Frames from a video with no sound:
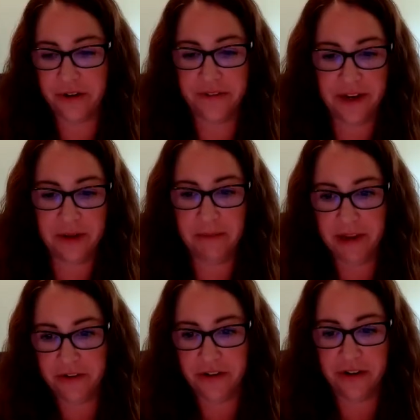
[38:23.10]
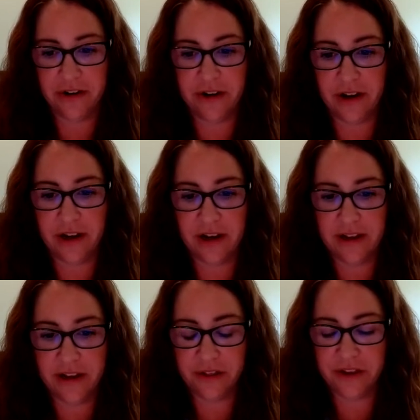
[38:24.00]
York City major
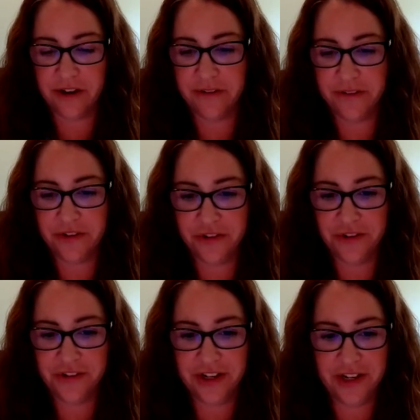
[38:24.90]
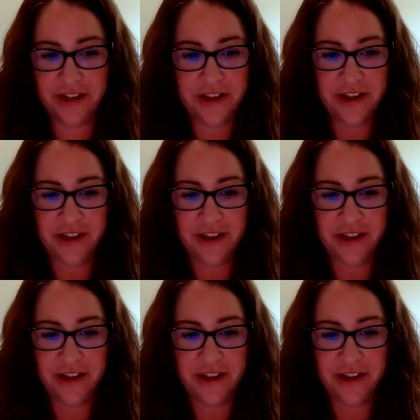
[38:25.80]
healthcare institution.